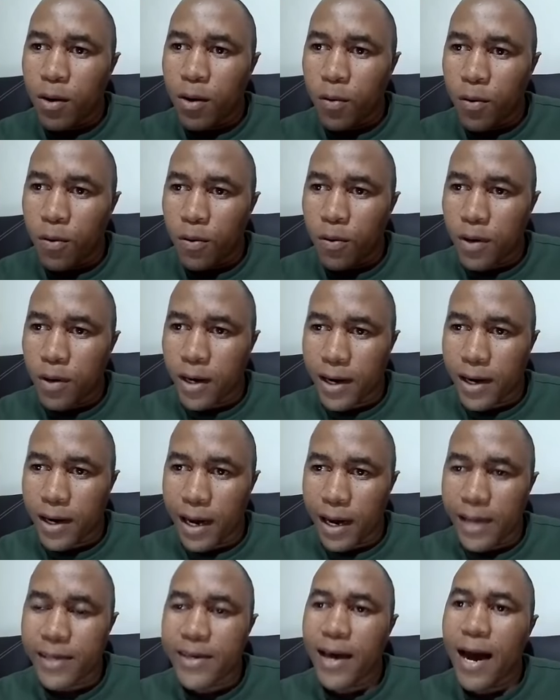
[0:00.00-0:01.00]

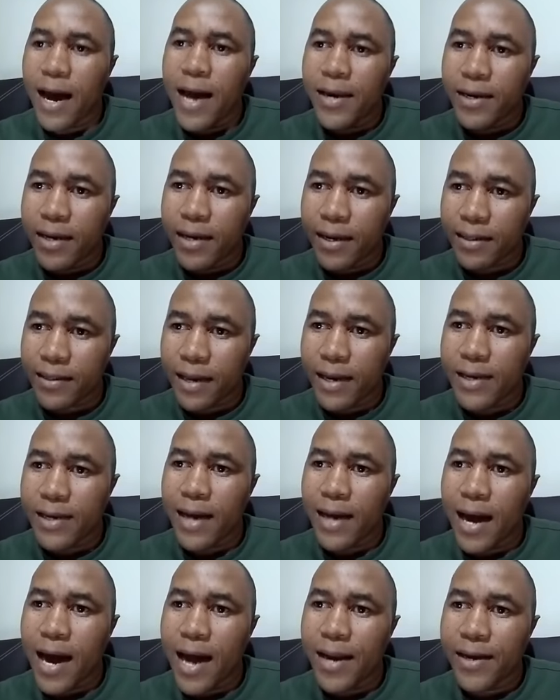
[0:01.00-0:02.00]
Gajane,
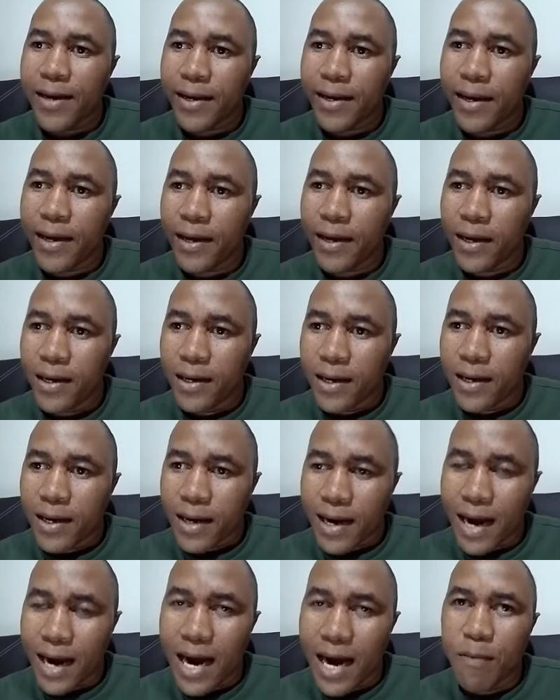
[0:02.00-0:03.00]
Tendane,
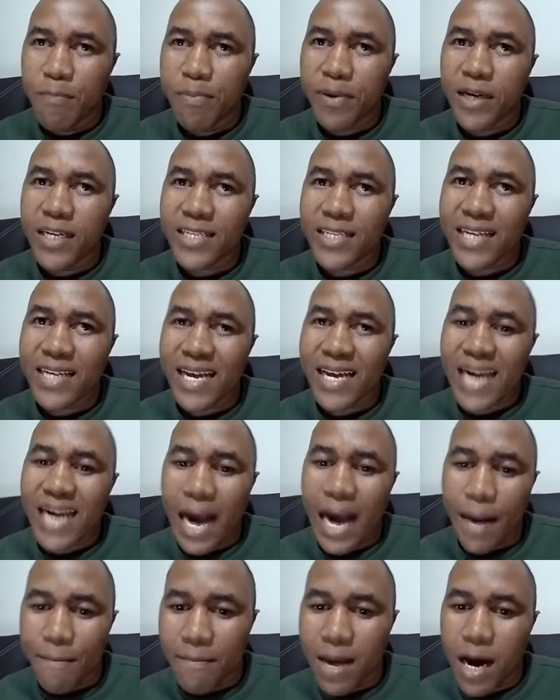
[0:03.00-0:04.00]
Kei Bridge, and
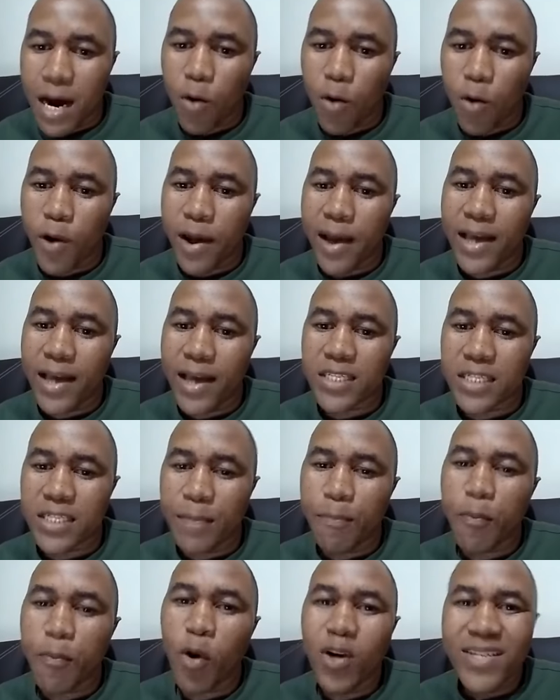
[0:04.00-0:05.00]
Ngqamakwe as the
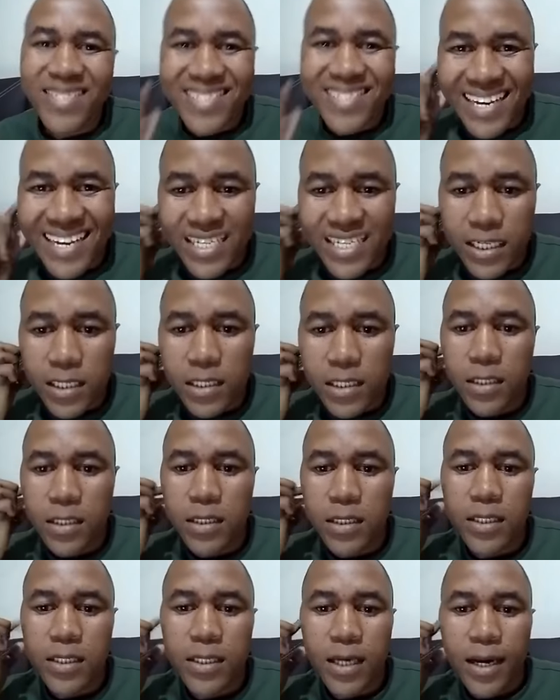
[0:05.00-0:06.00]
police
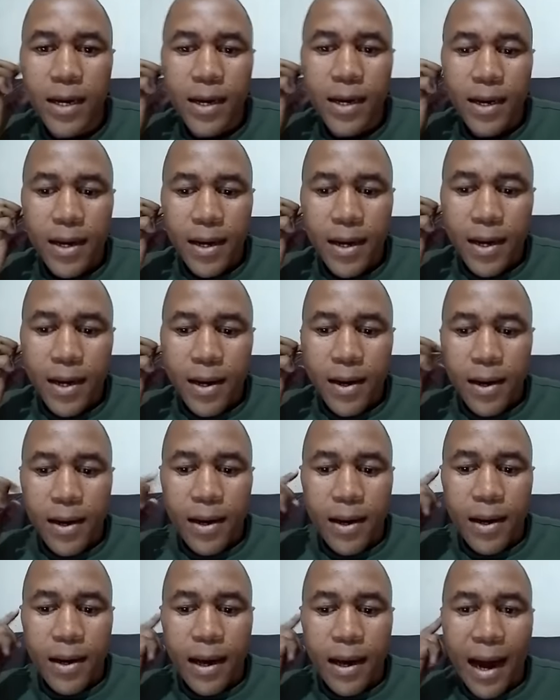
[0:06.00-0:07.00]
stations
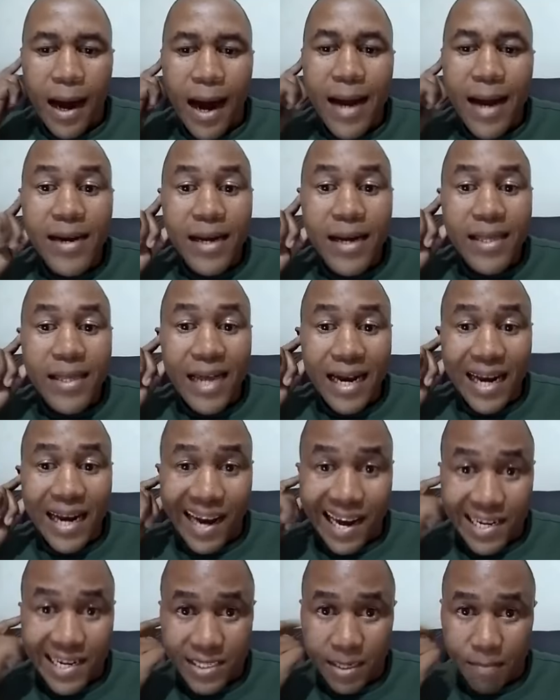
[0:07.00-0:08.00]
uh, under the
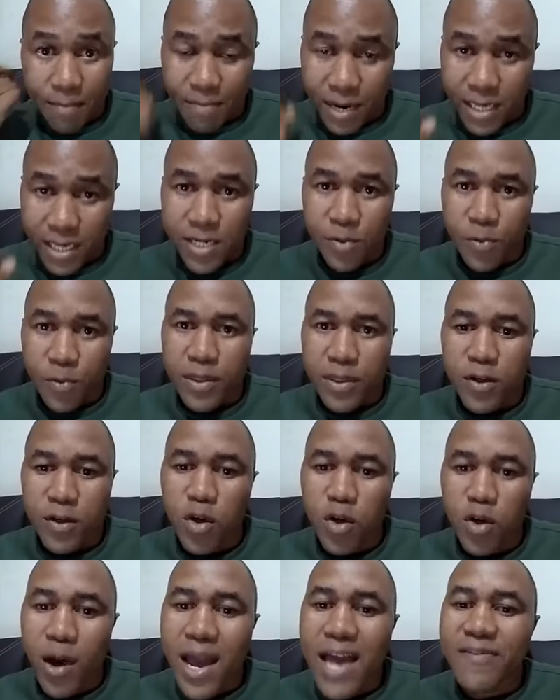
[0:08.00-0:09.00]
cluster Butterworth.
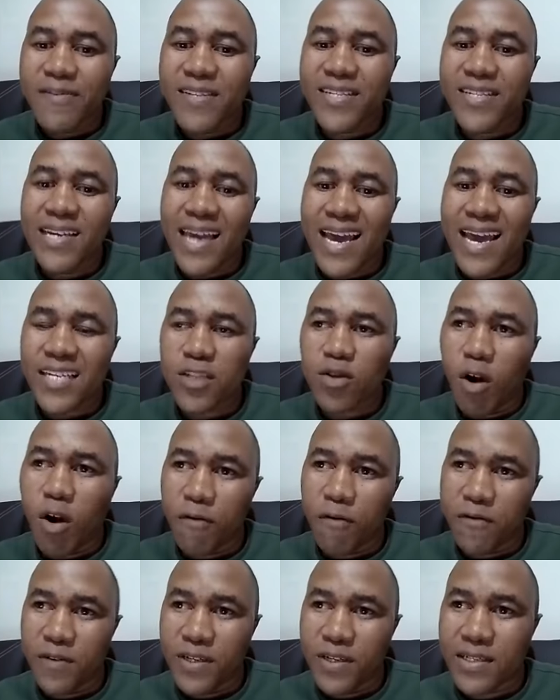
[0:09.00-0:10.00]
So FCS
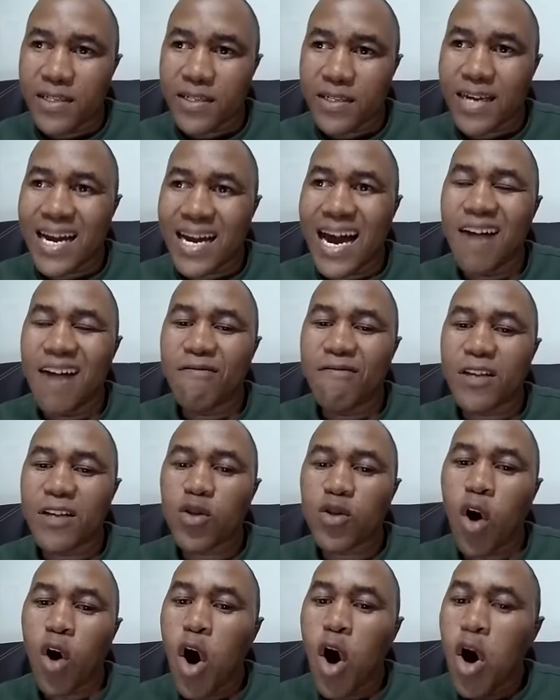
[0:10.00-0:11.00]
office
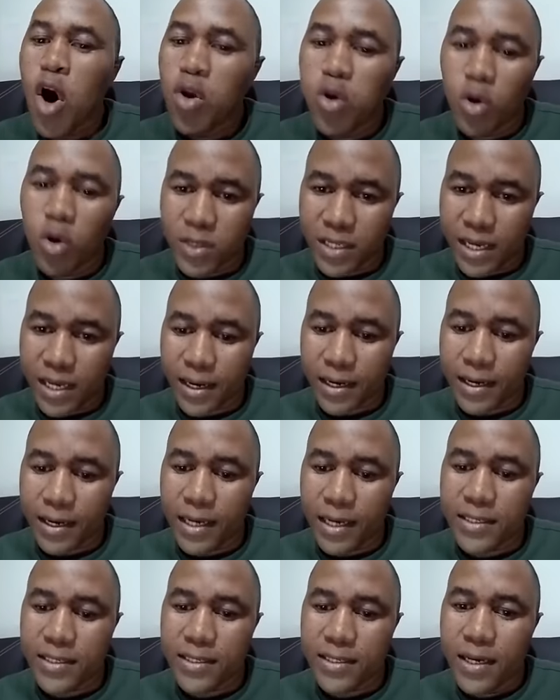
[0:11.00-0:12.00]
covers all those
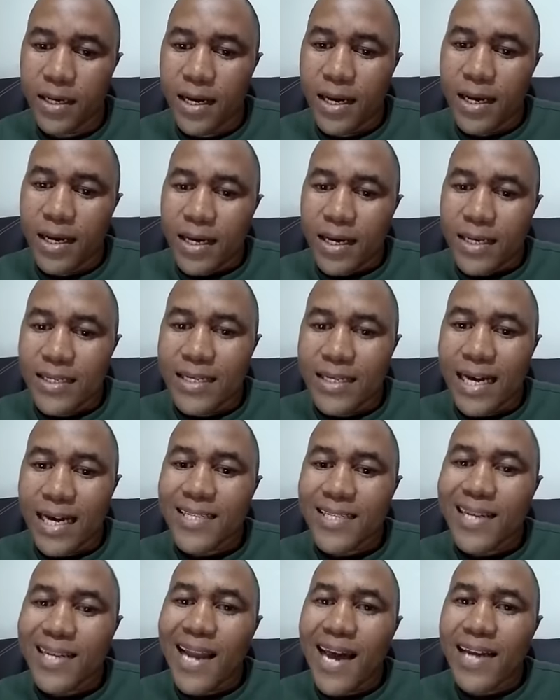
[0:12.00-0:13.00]
areas.
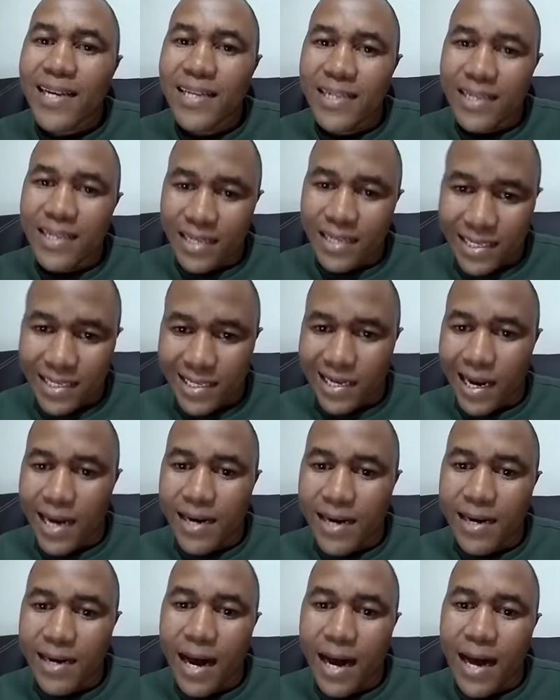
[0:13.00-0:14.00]
Just like in East
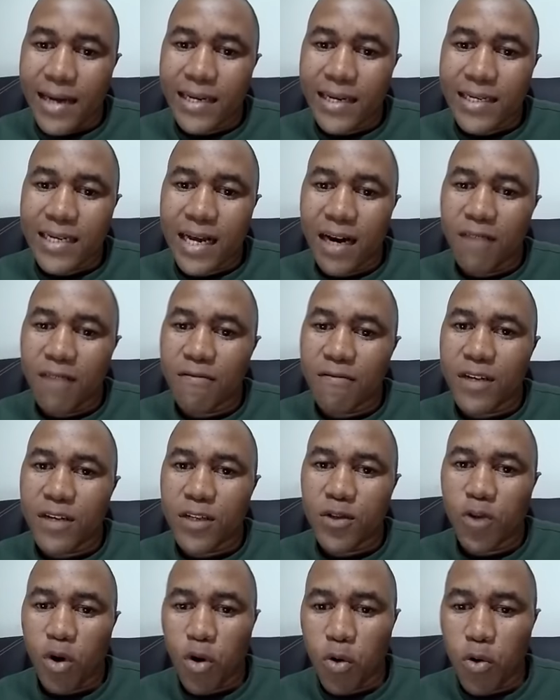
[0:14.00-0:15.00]
London, it covers
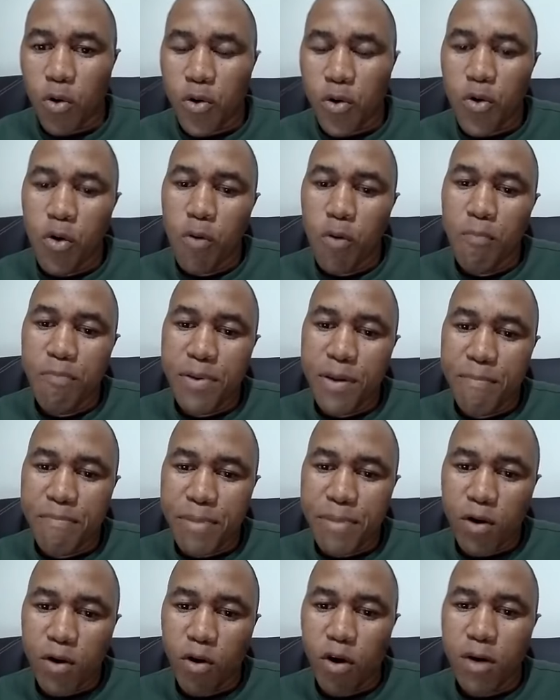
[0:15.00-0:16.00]
your Gonubie,
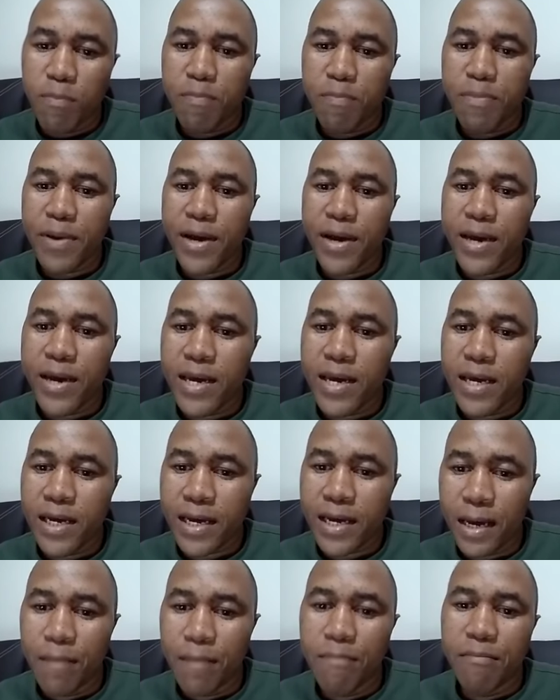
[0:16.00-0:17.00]
Beacon Bay,
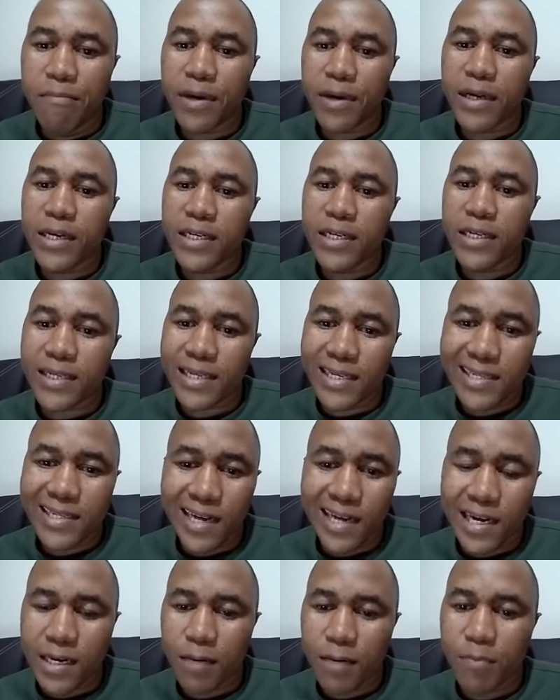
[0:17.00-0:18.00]
Cambridge, East
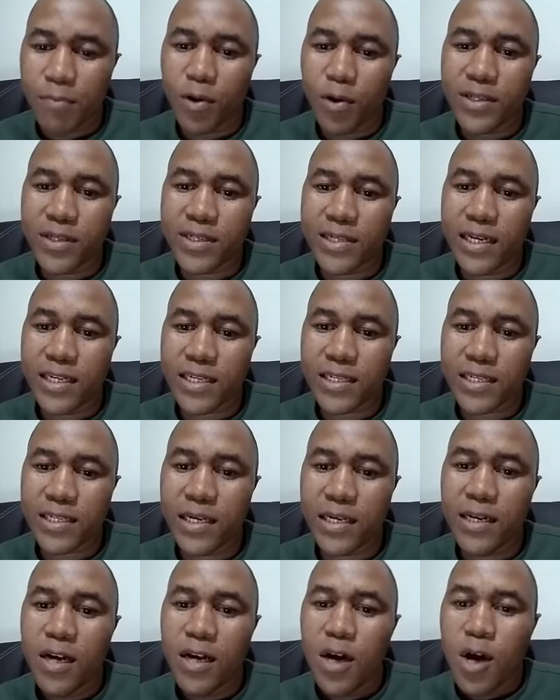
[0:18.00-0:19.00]
London Police
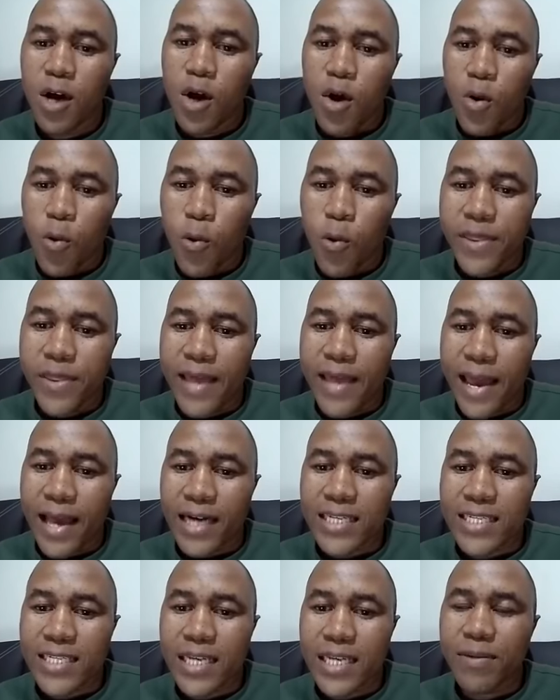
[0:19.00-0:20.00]
Station, with the
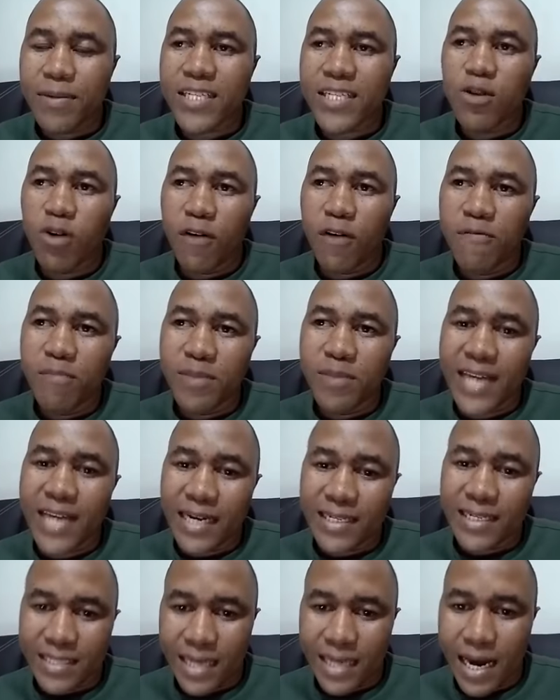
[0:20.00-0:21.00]
exception of
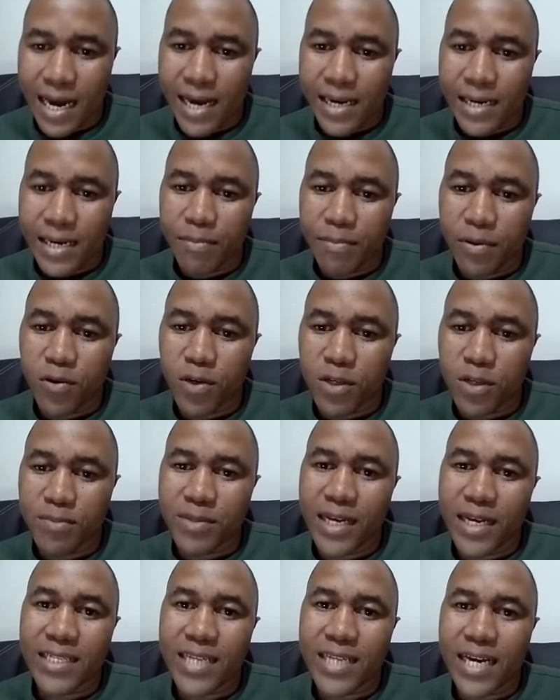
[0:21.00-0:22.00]
Mdantsane, because
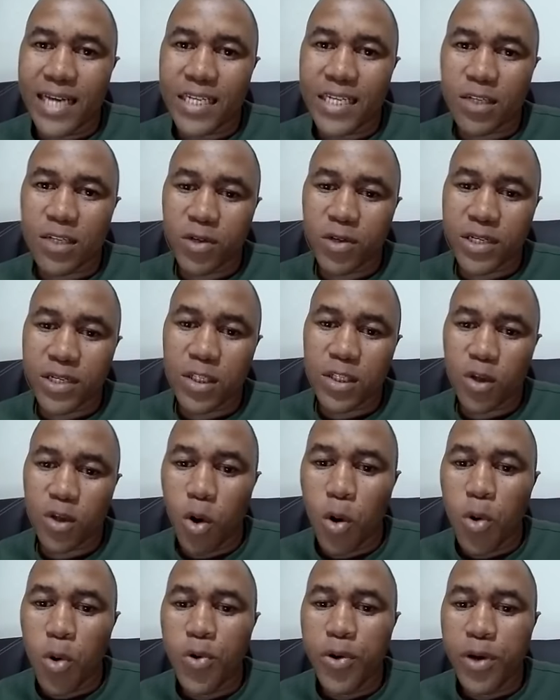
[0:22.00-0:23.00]
Mdantsane has got its
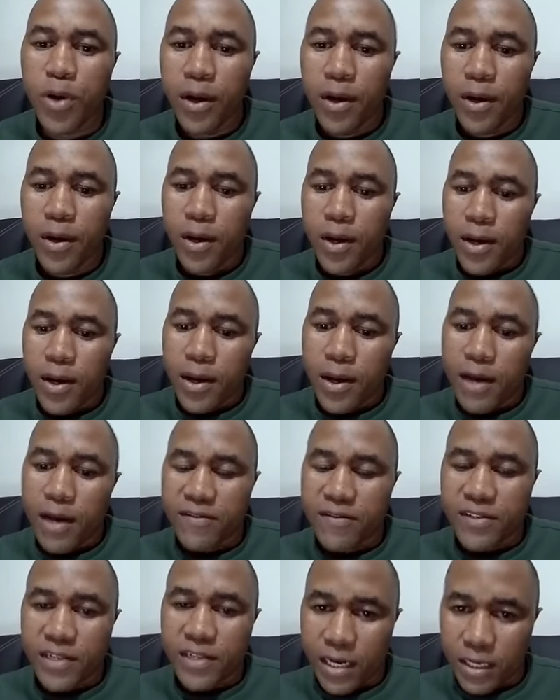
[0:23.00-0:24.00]
own
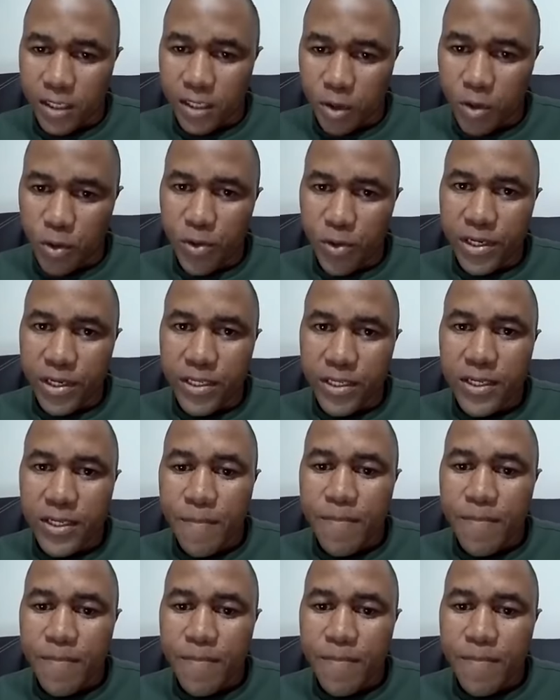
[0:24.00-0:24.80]
FCS unit.